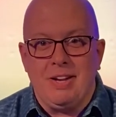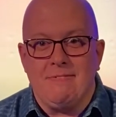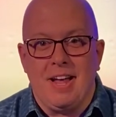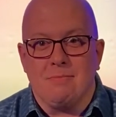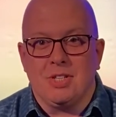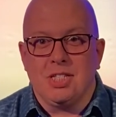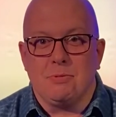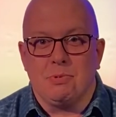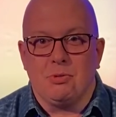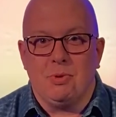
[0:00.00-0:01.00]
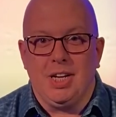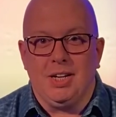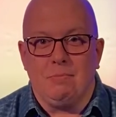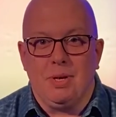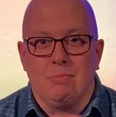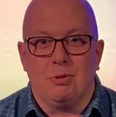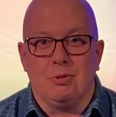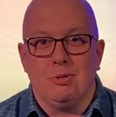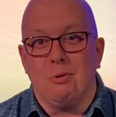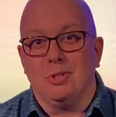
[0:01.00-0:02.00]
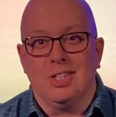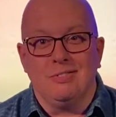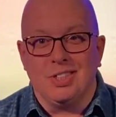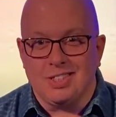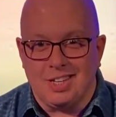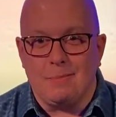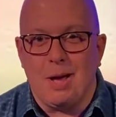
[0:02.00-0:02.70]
families, between people who don't live in the same